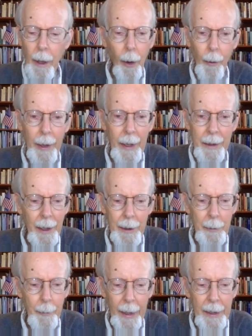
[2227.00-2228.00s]
No, it
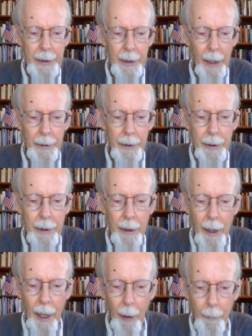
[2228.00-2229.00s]
doesn't make sense.
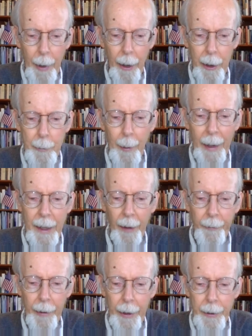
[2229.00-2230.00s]
Marriage, by
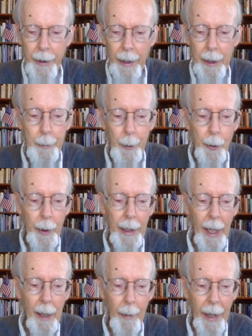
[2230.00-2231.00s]
definition, is
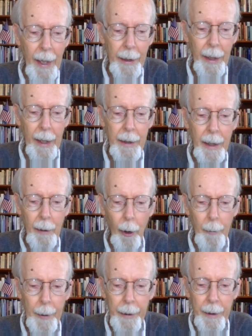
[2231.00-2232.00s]
between a man and a
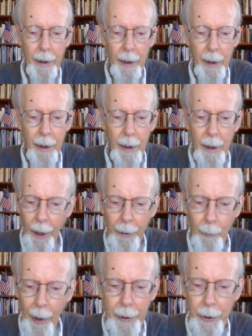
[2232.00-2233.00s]
woman.
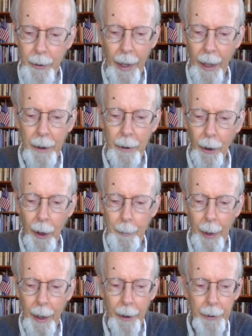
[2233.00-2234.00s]
Otherwise, you can't call
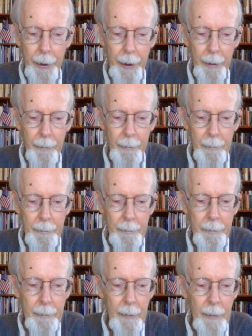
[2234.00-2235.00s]
it marriage.
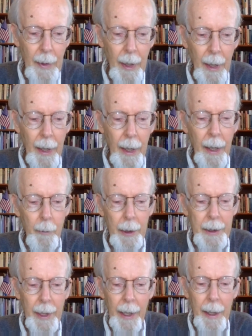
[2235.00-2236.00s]
It
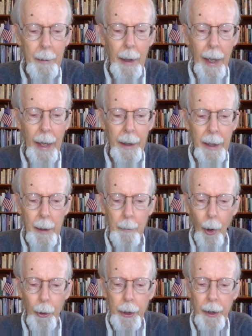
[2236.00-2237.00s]
was an
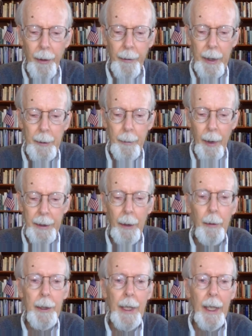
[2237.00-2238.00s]
emotional response.
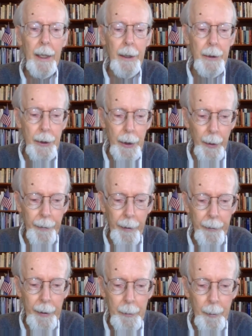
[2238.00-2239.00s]
It was a
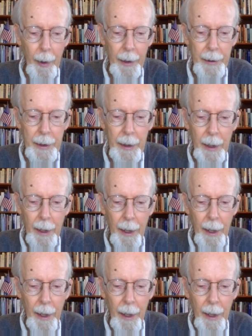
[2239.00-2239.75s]
conservative response.